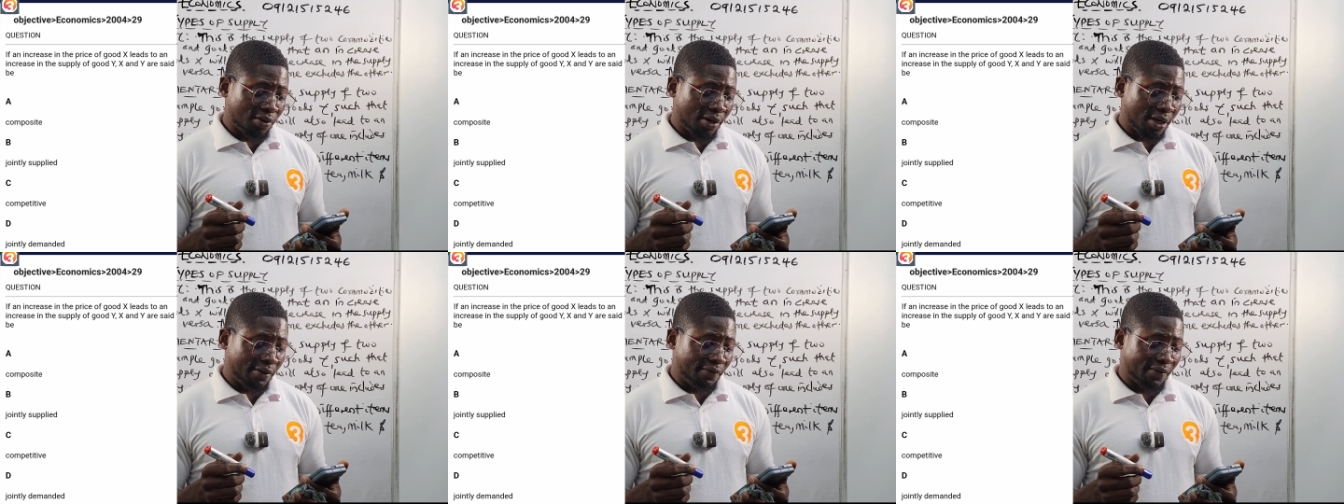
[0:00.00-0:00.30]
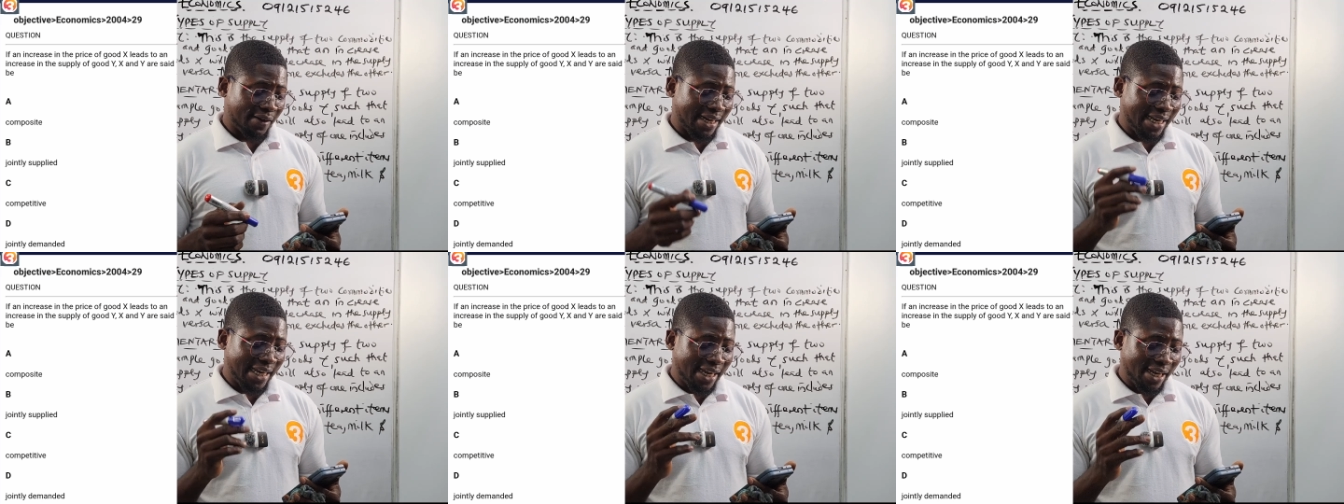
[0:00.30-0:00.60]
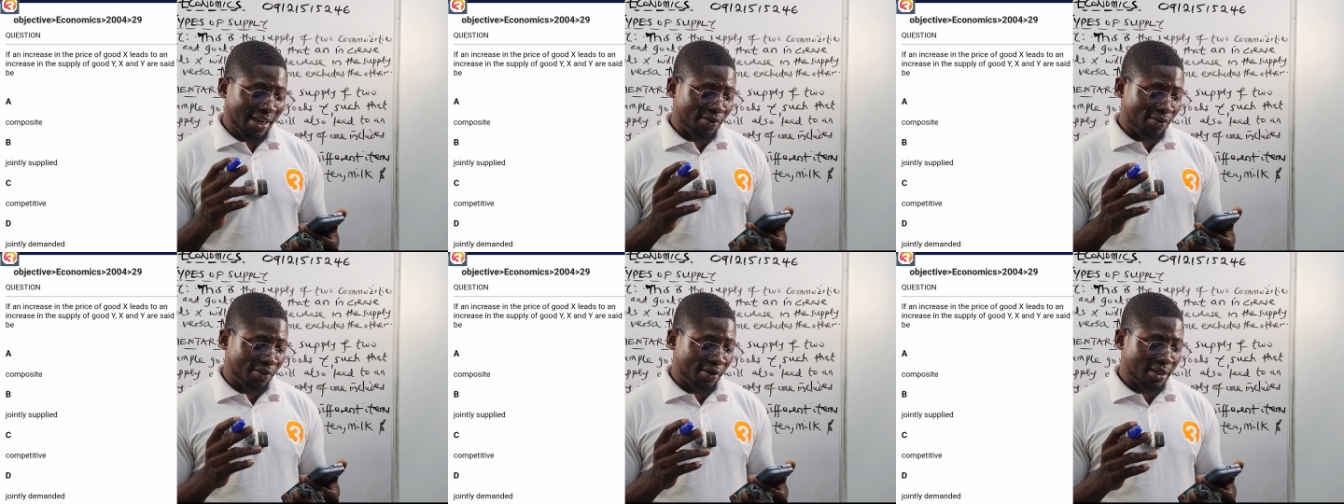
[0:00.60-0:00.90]
if an
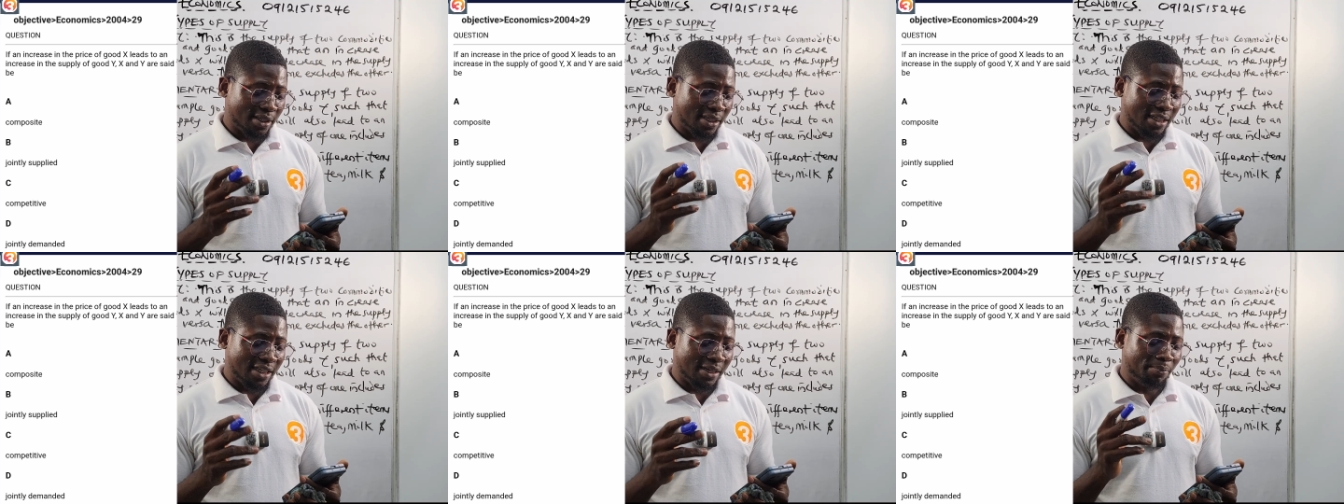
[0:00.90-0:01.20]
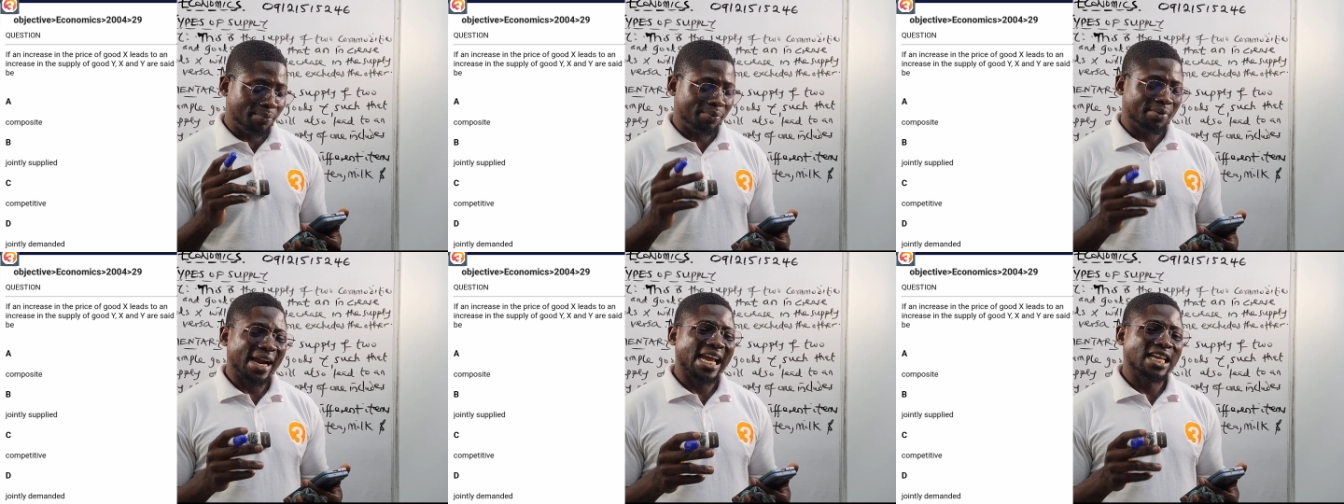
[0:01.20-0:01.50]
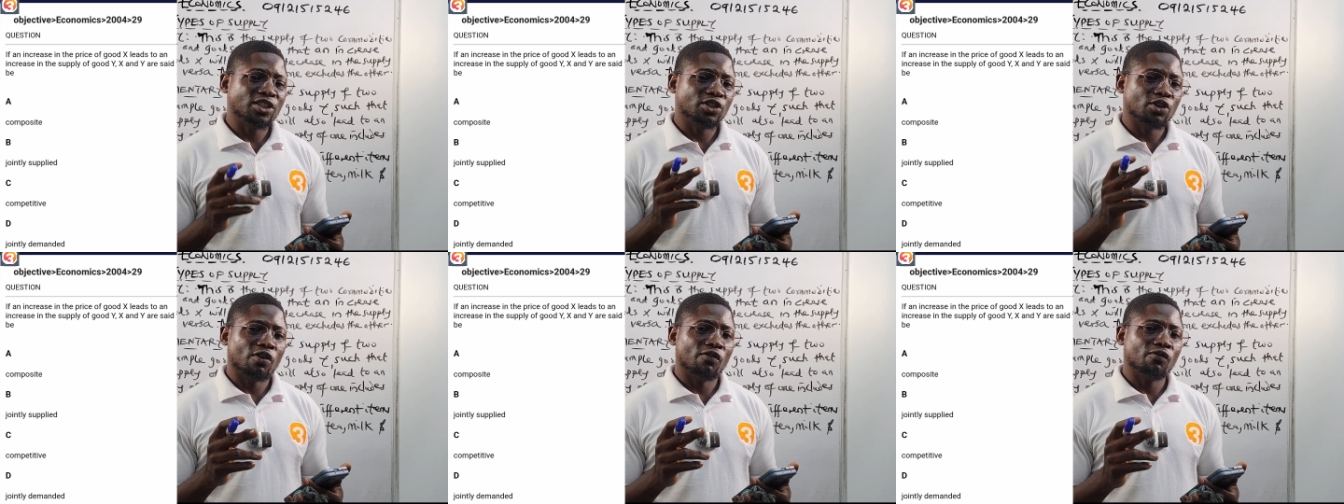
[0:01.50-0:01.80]
increase in the
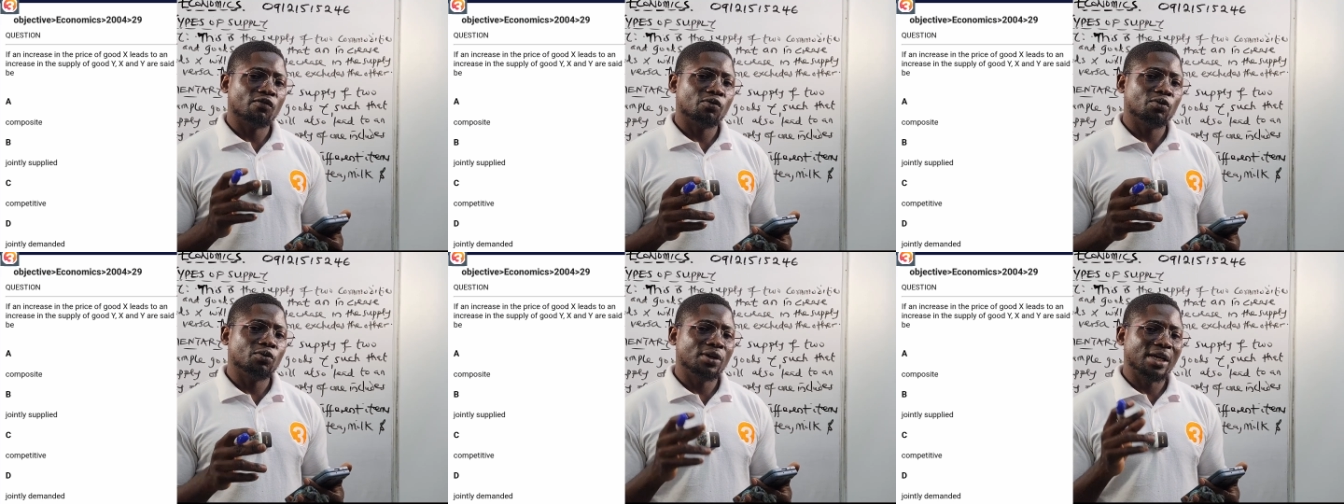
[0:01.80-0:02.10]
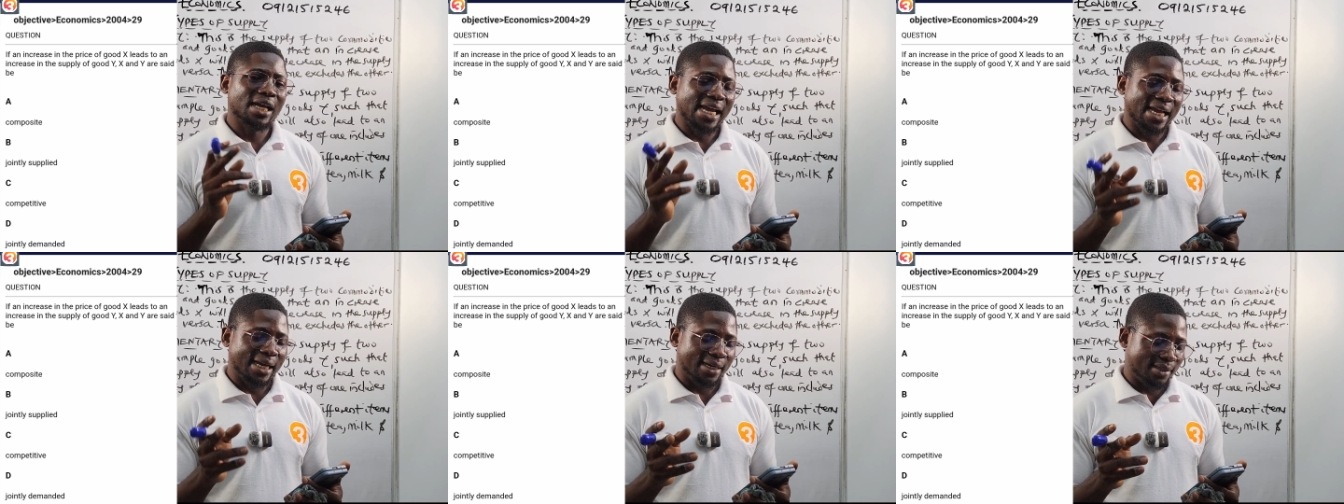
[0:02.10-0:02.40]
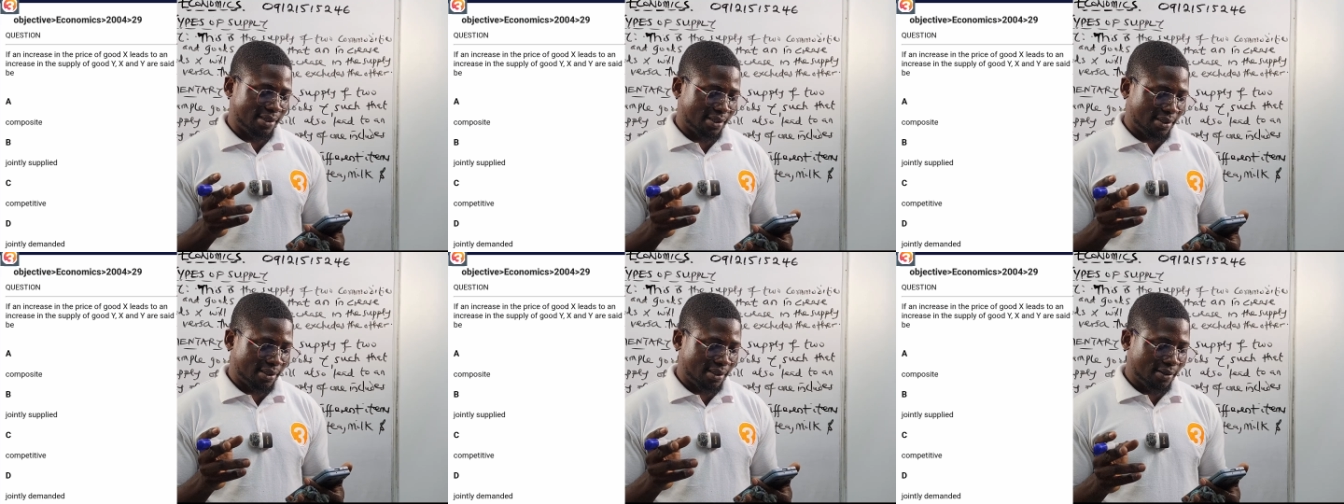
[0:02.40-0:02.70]
price of good
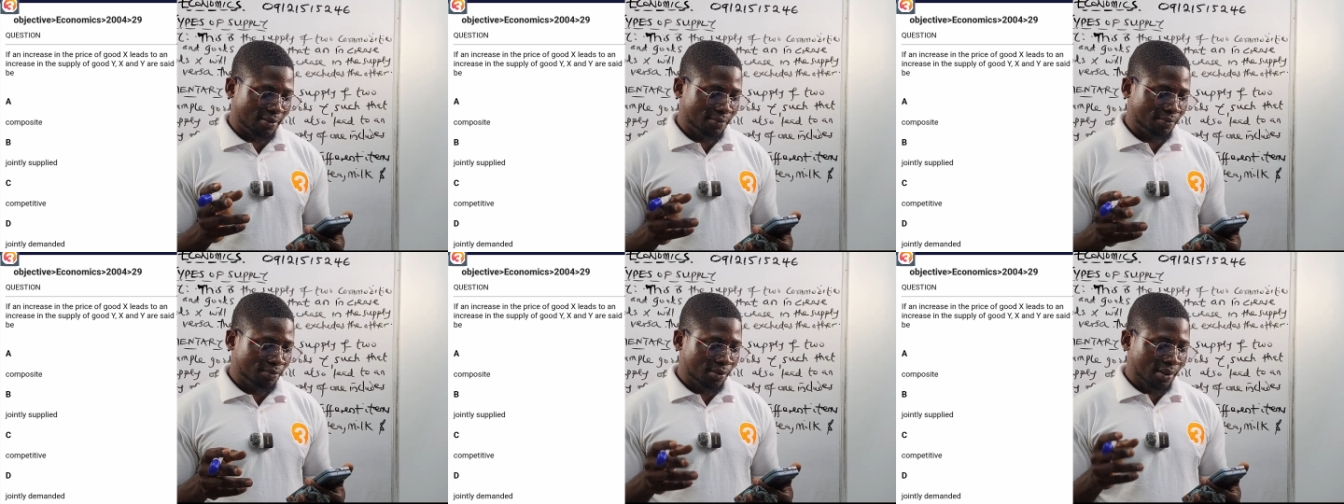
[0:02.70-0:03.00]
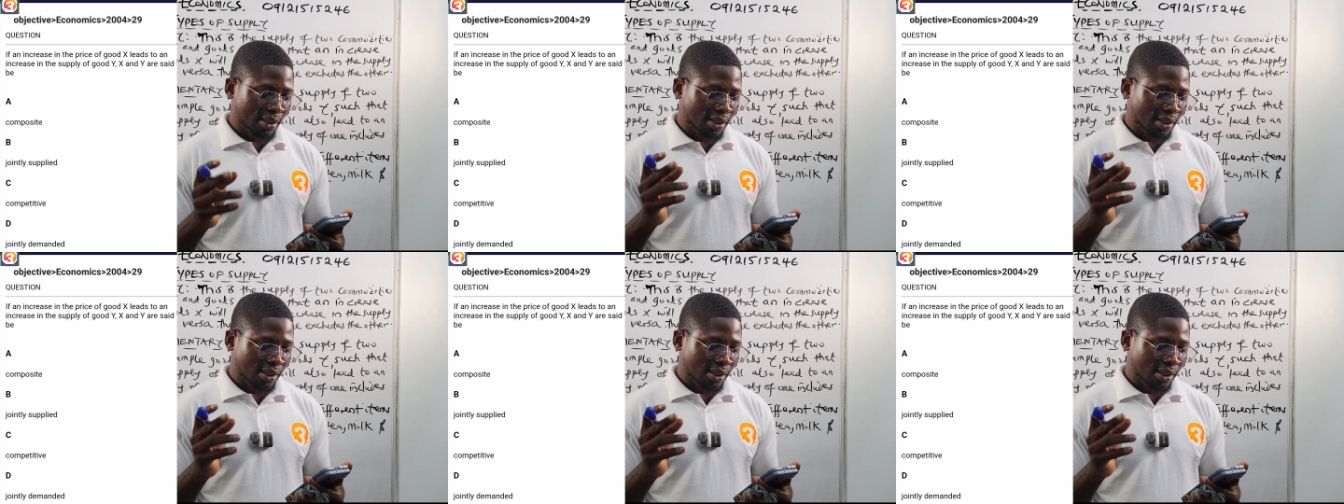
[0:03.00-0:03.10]
X